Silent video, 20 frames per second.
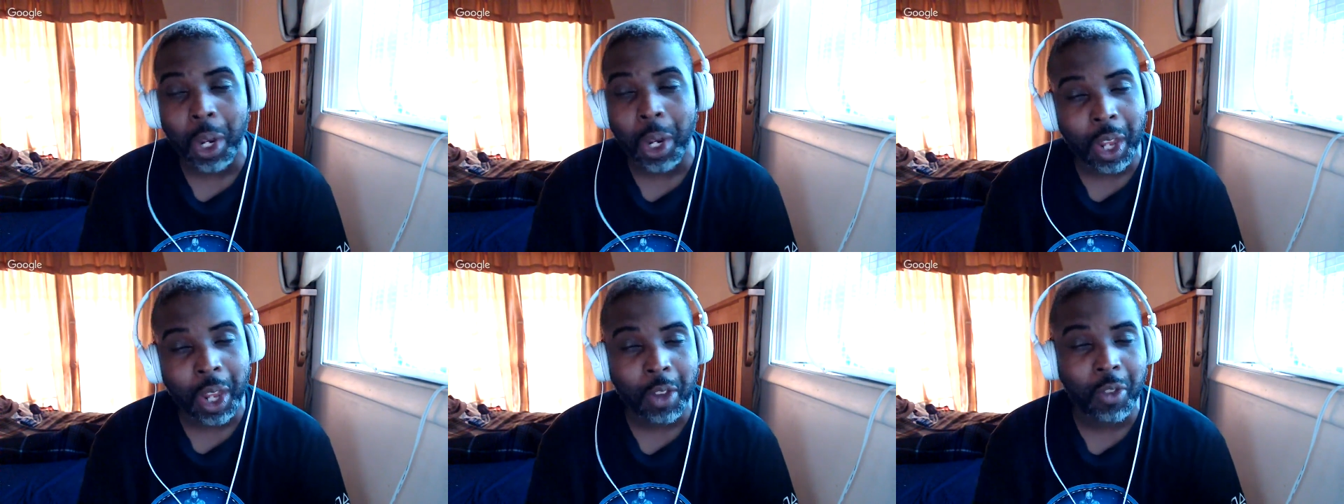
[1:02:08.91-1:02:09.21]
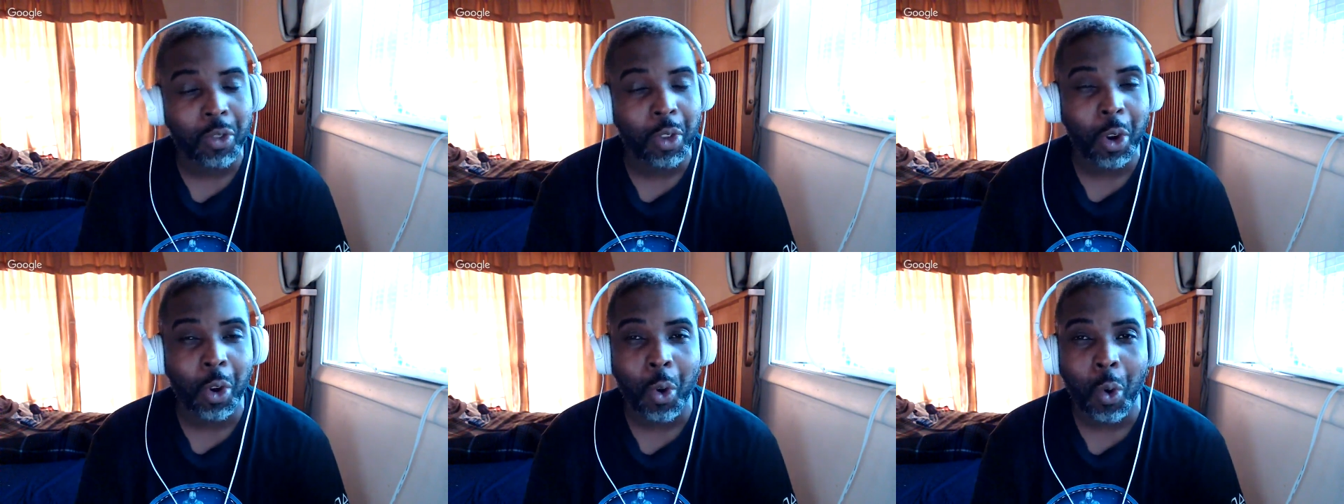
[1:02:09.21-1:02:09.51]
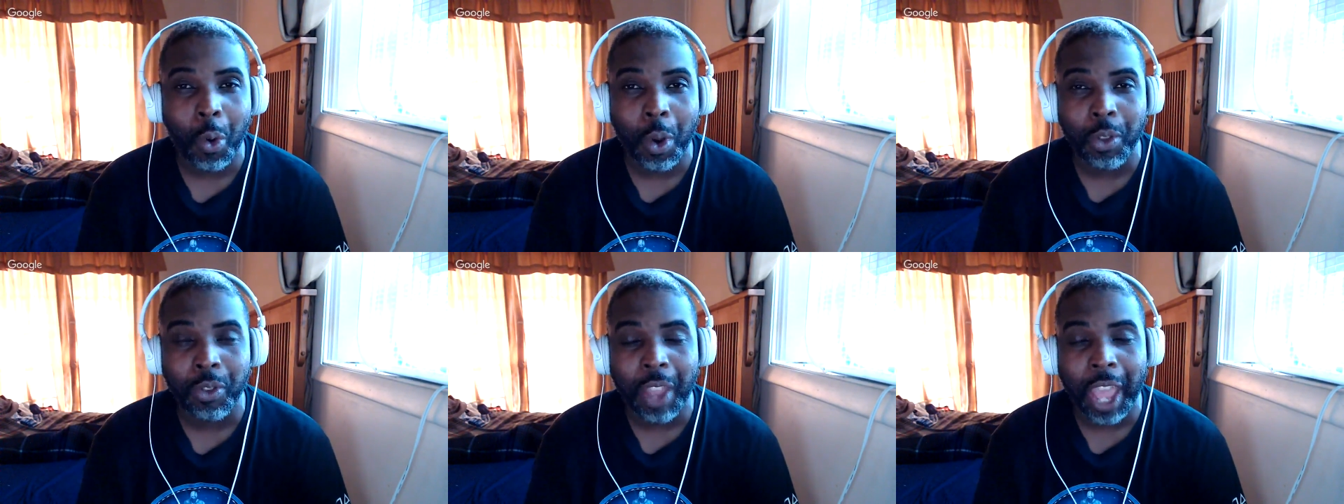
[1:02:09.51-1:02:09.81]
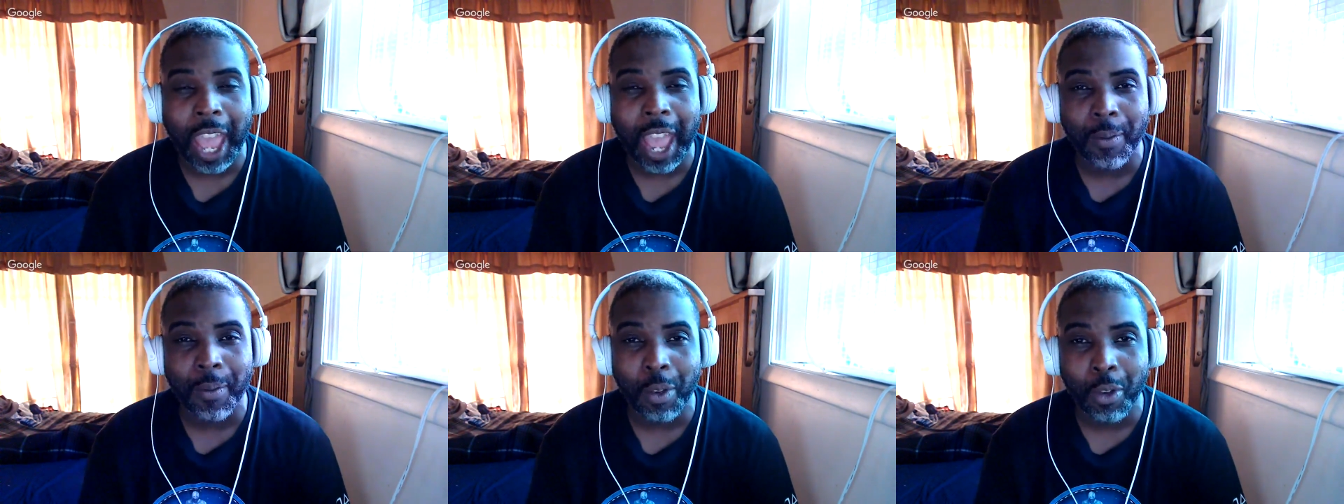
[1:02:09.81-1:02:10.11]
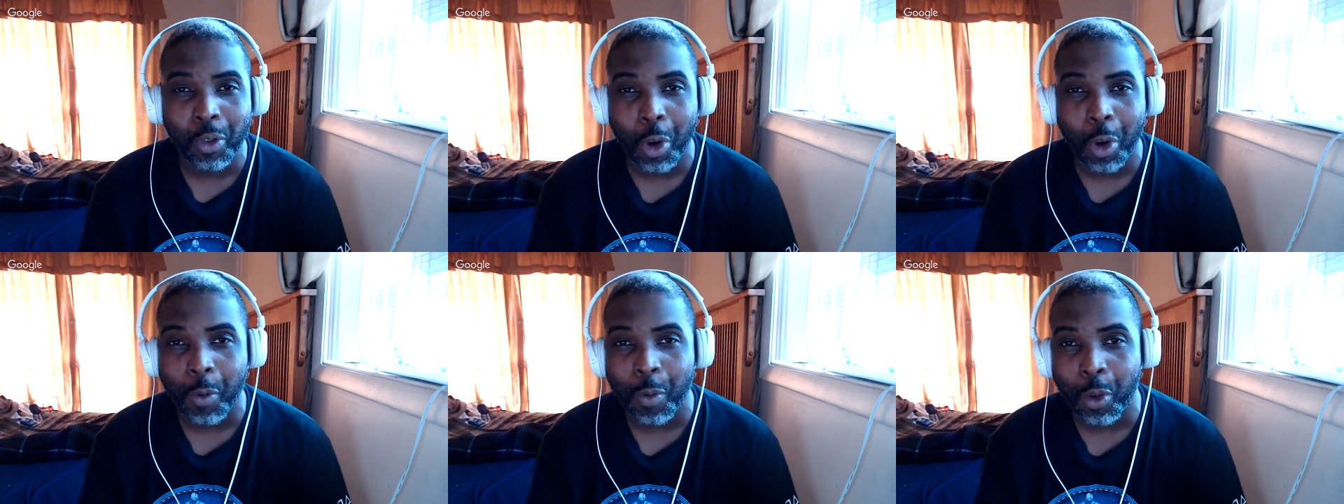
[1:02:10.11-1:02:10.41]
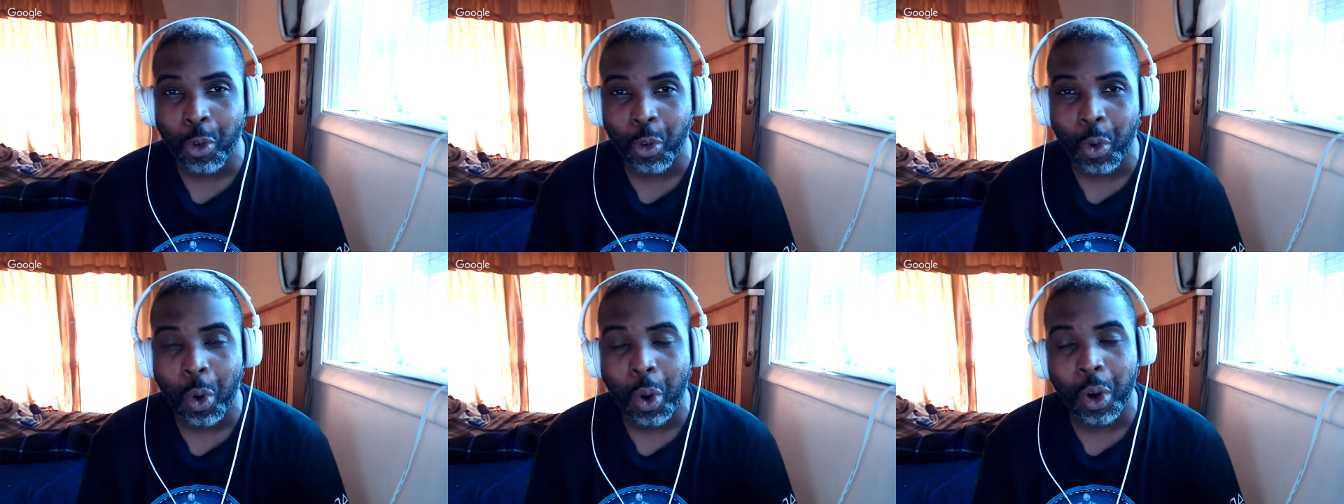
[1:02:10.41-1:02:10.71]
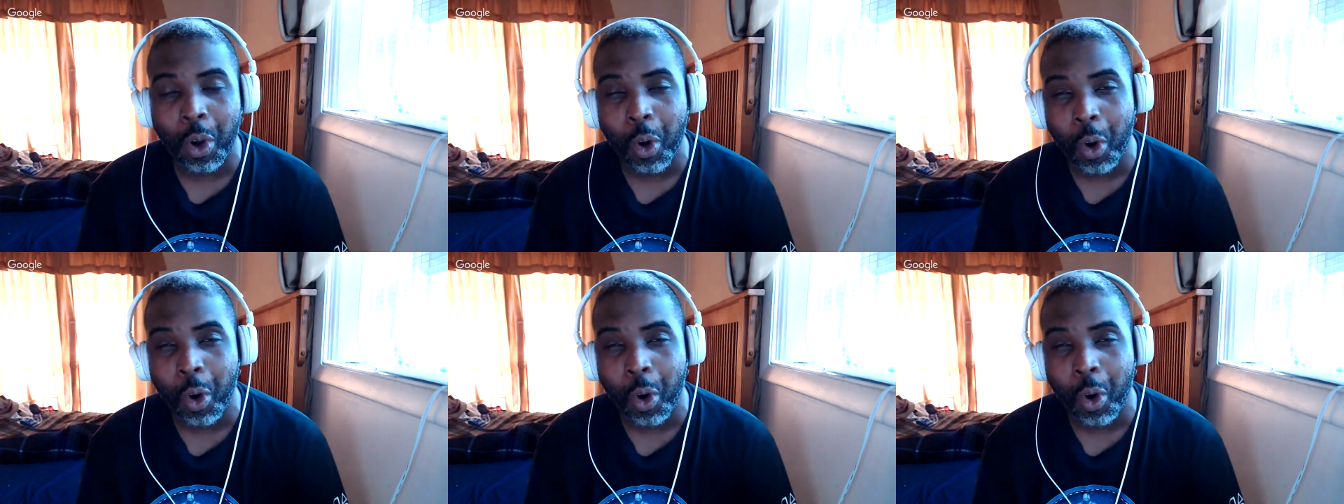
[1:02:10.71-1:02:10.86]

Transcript: unless they're going to have the servers on